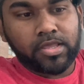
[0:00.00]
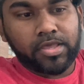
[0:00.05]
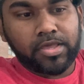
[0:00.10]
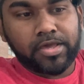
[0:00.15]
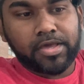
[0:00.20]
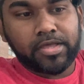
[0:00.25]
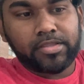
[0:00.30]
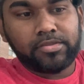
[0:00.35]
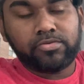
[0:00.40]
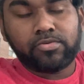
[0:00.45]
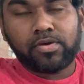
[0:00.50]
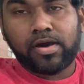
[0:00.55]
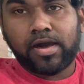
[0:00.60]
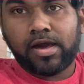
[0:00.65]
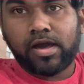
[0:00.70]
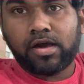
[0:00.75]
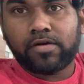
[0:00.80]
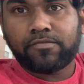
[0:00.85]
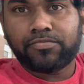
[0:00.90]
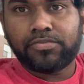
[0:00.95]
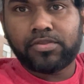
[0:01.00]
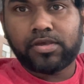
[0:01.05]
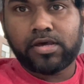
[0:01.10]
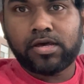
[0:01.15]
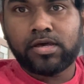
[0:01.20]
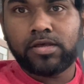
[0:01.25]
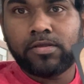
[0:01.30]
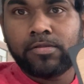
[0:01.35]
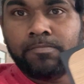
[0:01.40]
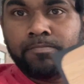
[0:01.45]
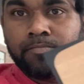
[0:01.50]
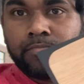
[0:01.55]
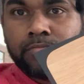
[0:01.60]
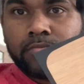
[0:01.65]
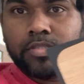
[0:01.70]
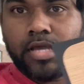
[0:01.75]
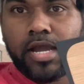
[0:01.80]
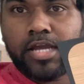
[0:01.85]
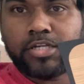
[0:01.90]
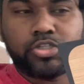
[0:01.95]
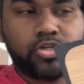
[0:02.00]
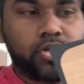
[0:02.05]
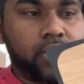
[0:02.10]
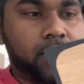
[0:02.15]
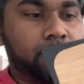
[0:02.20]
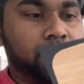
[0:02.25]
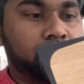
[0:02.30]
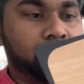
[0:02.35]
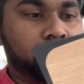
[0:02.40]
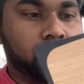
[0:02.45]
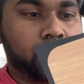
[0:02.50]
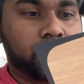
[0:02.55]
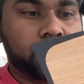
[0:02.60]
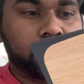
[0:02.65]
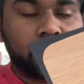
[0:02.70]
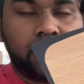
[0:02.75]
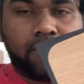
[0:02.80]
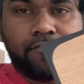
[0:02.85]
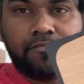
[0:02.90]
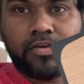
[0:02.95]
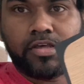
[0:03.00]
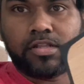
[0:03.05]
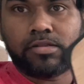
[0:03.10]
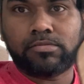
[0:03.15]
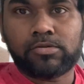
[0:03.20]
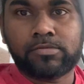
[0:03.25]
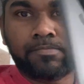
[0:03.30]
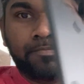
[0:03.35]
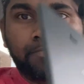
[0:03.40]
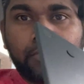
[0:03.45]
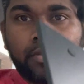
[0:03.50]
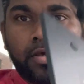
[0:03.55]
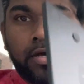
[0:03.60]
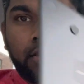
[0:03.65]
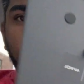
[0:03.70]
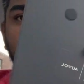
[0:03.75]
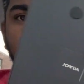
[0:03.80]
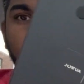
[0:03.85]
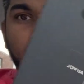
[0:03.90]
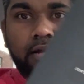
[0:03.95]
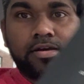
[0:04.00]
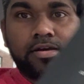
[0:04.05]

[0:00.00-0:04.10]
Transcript: and you have the dash cam footage available. At the back